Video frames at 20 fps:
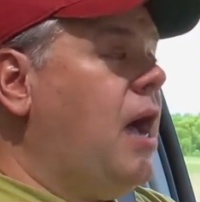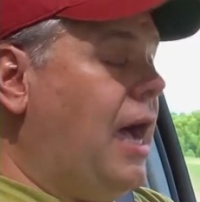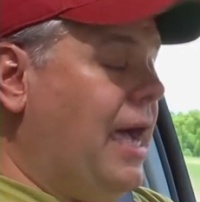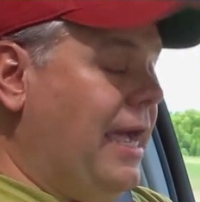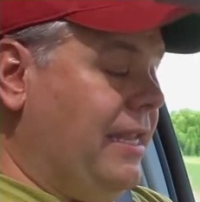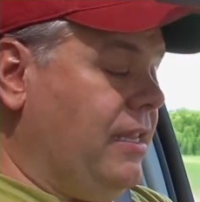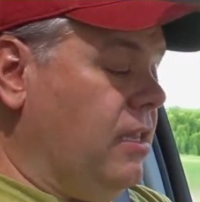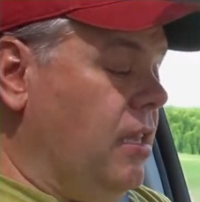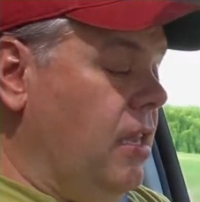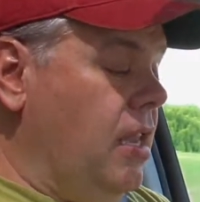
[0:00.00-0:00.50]

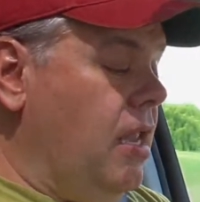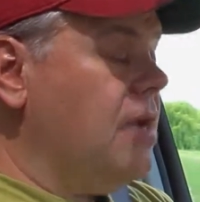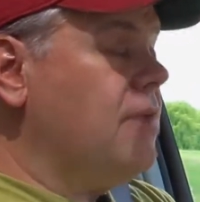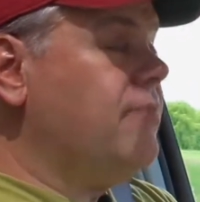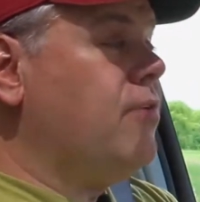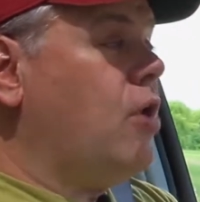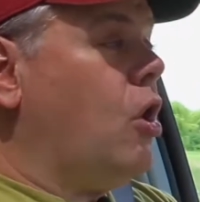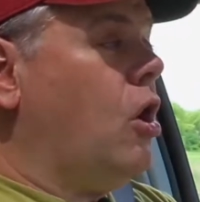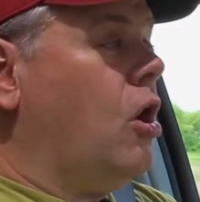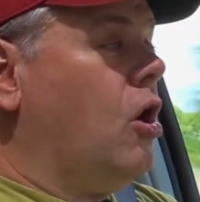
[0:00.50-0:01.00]
I
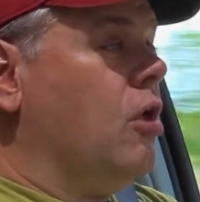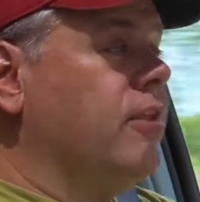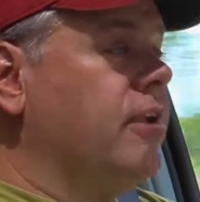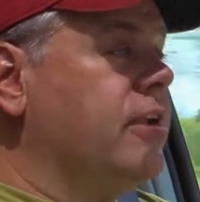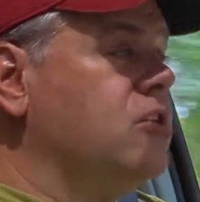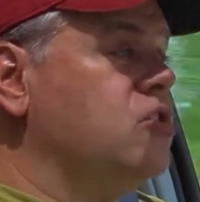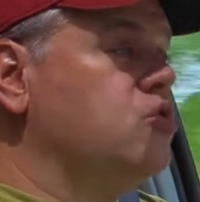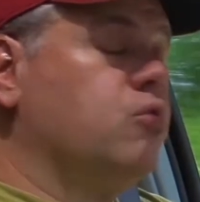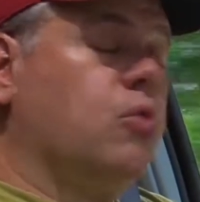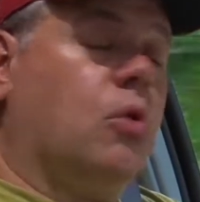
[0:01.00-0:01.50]
love all the
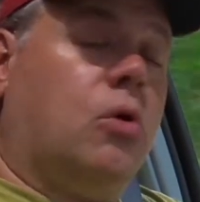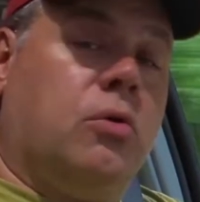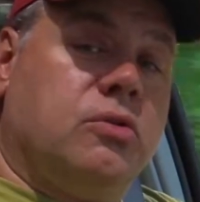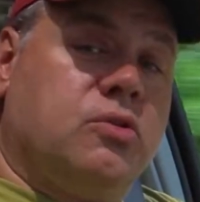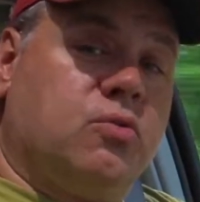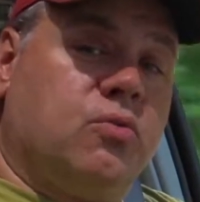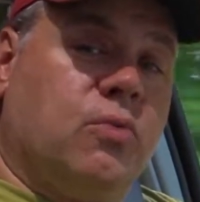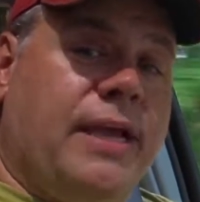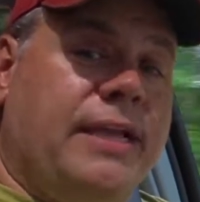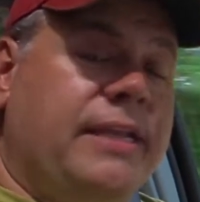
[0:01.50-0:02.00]
controls
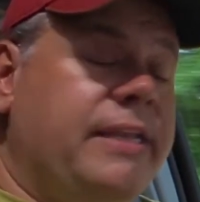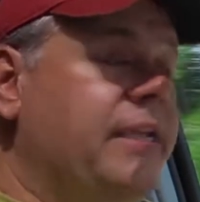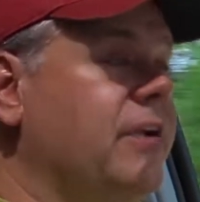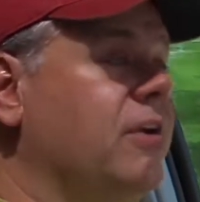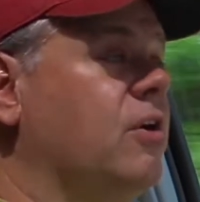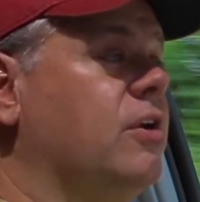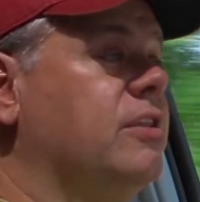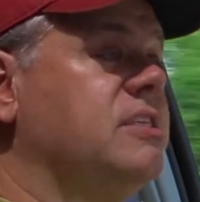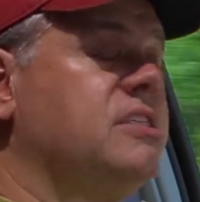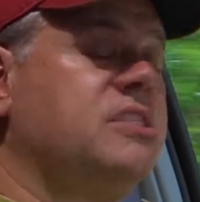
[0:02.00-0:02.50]
right
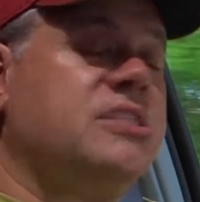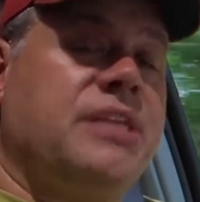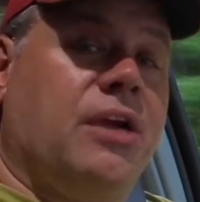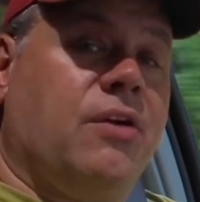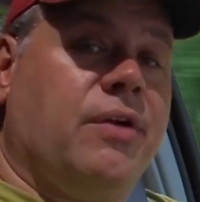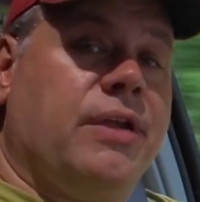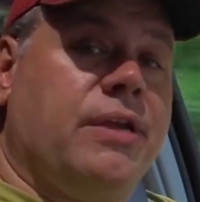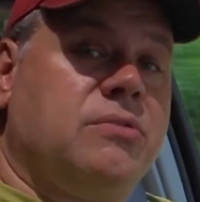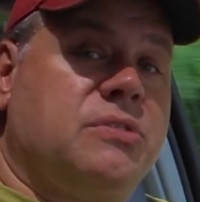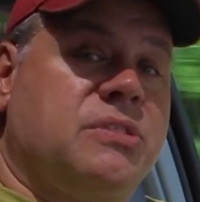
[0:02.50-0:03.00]
here on the
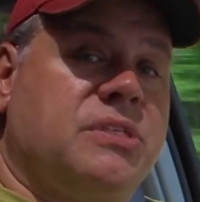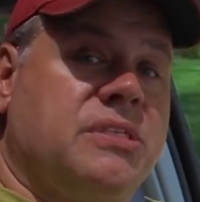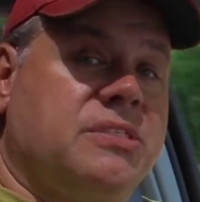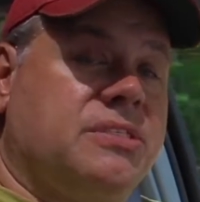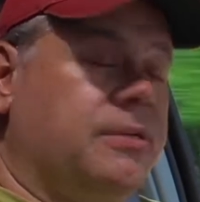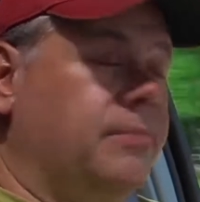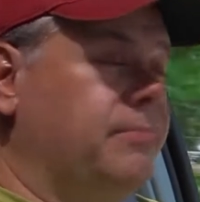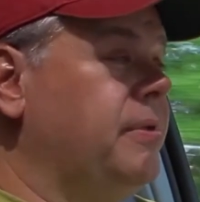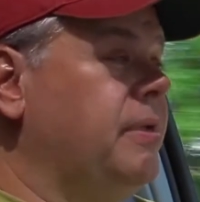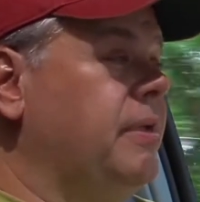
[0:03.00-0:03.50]
stereo
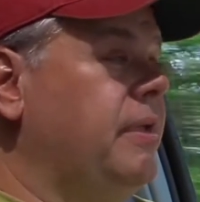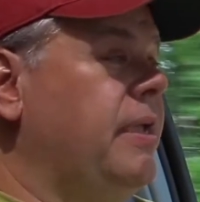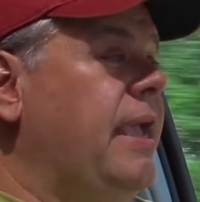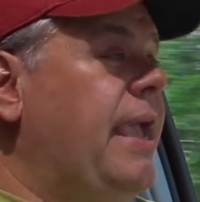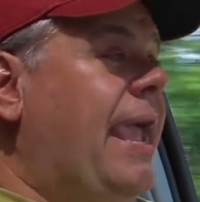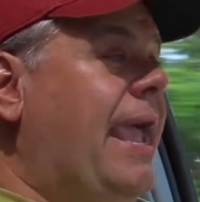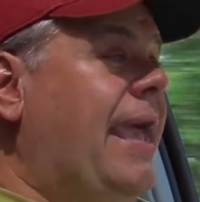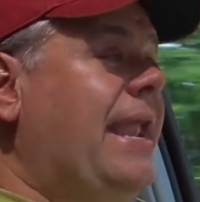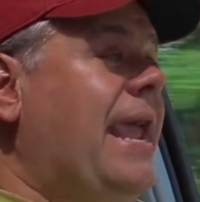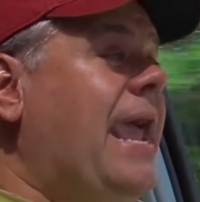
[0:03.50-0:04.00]
system,
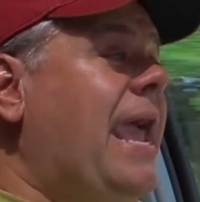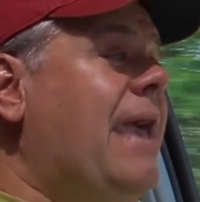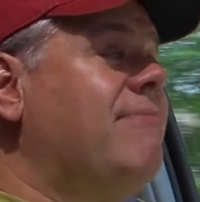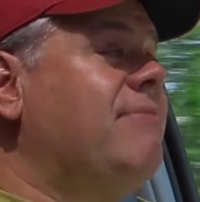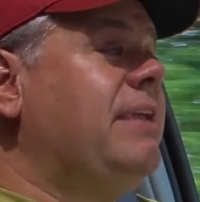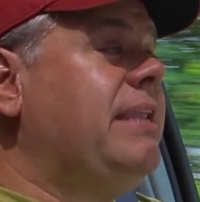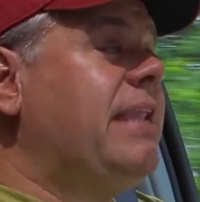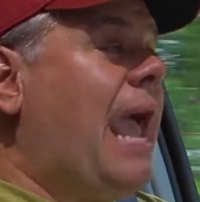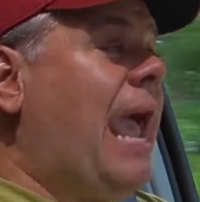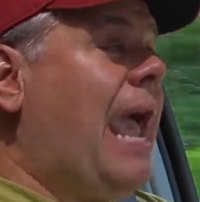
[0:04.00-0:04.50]
and
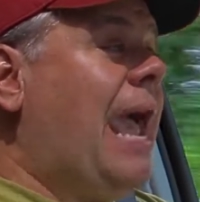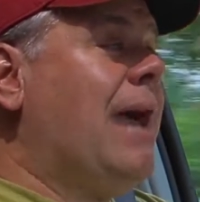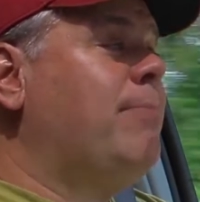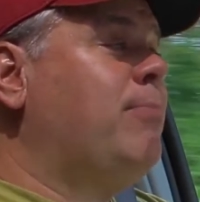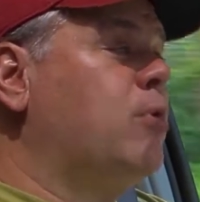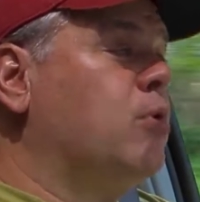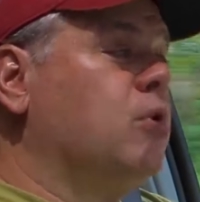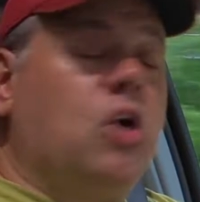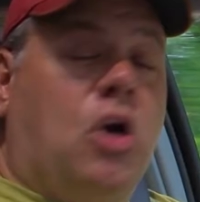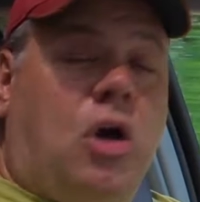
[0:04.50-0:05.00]
having
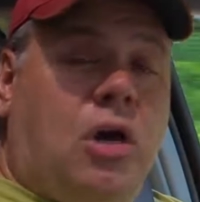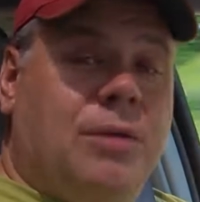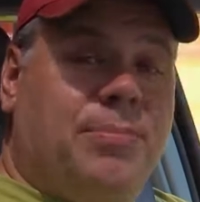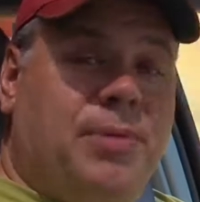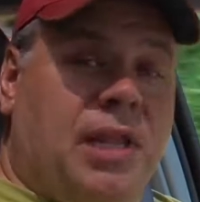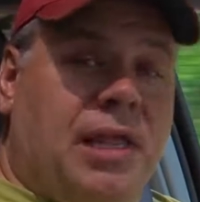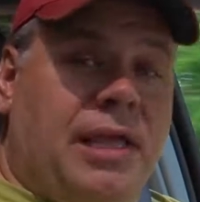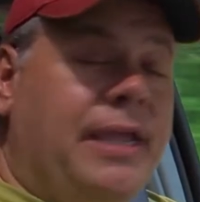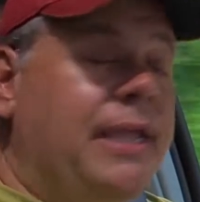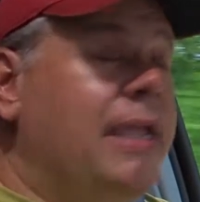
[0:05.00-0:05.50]
Apple
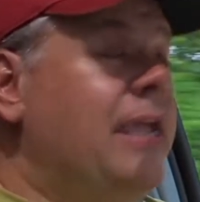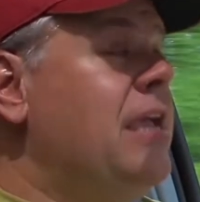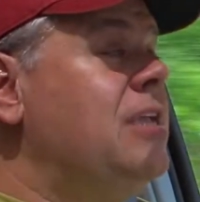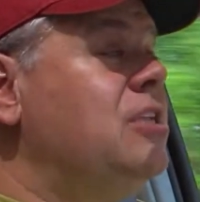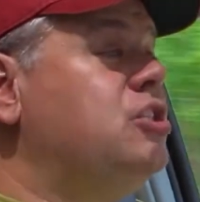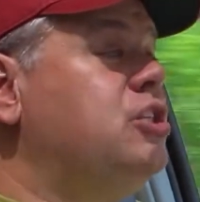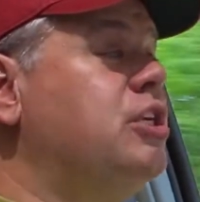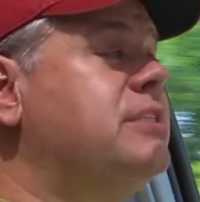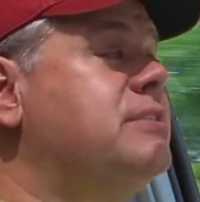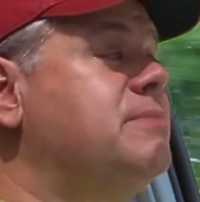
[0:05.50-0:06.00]
CarPlay
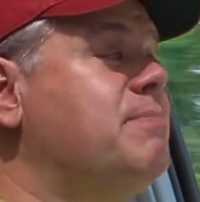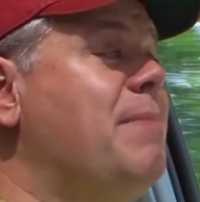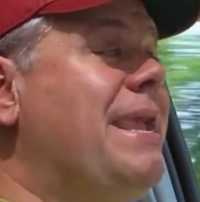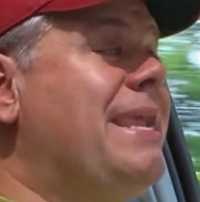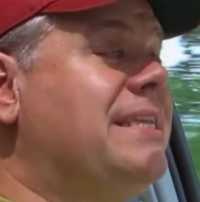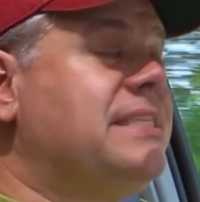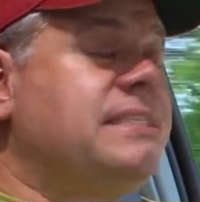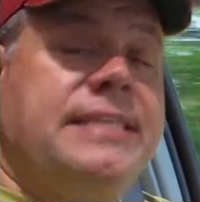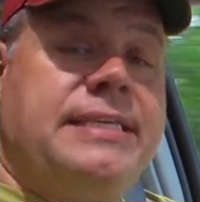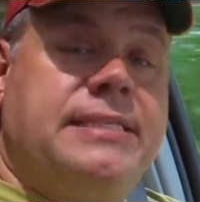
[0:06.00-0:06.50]
just
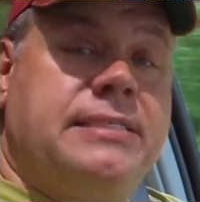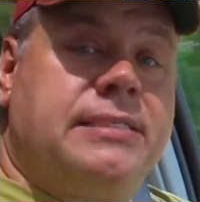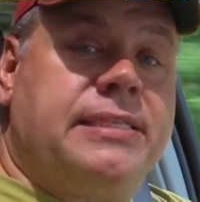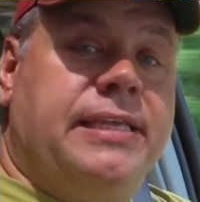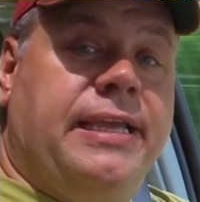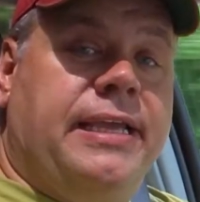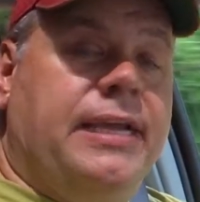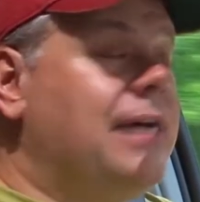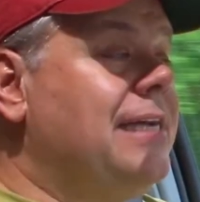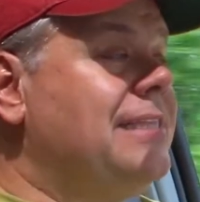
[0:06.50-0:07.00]
makes this
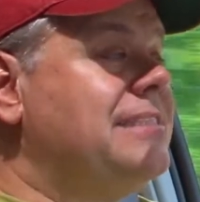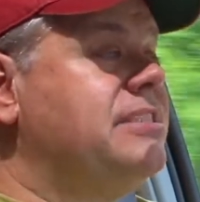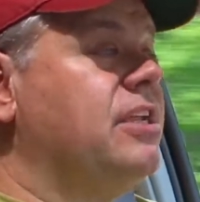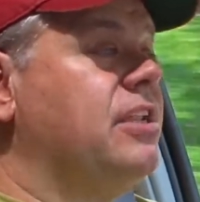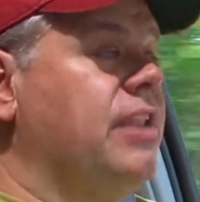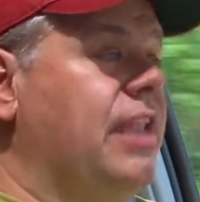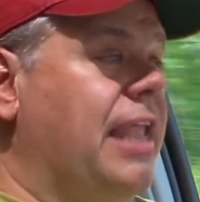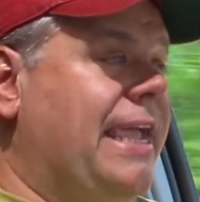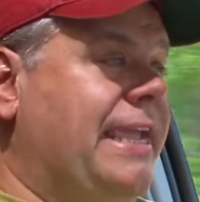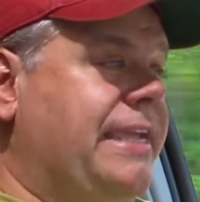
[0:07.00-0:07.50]
thing a
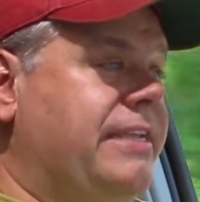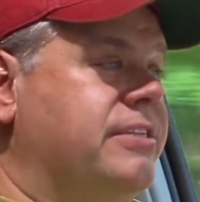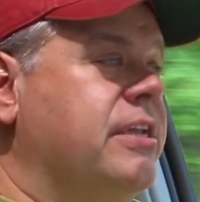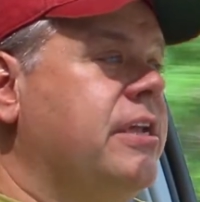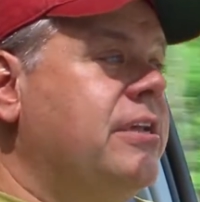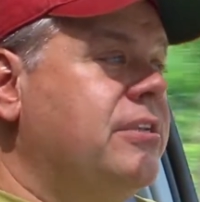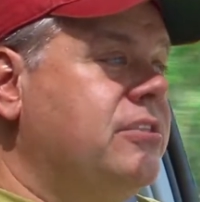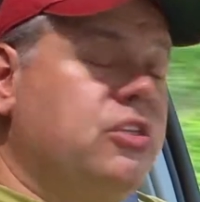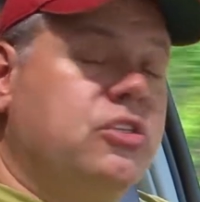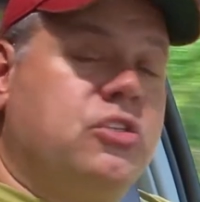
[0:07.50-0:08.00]
delight
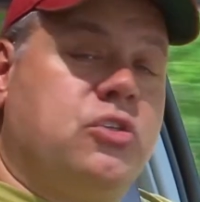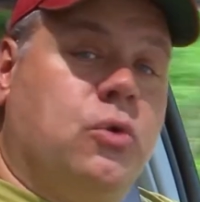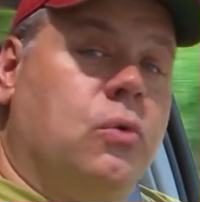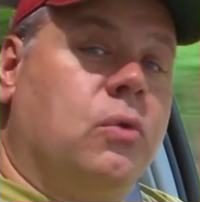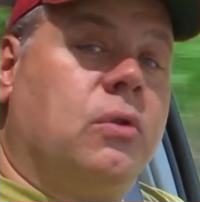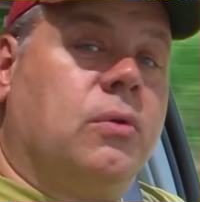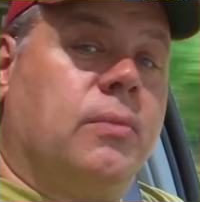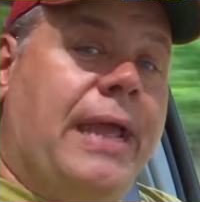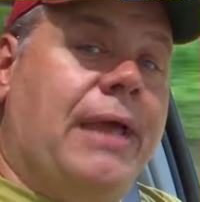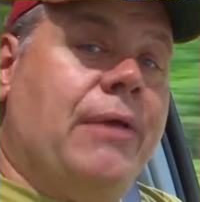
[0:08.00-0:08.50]
to
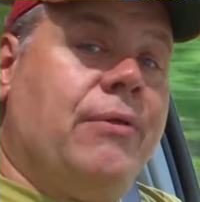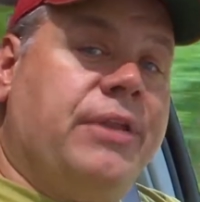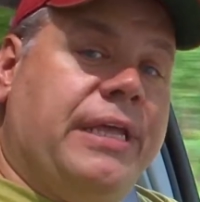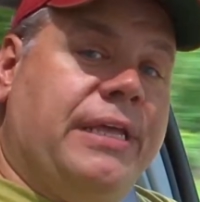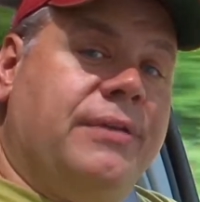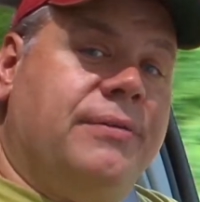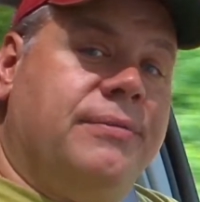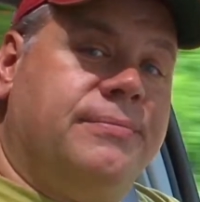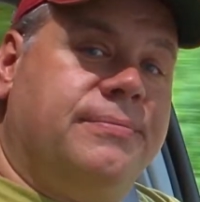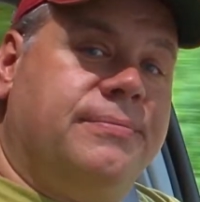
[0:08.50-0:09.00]
tool around in.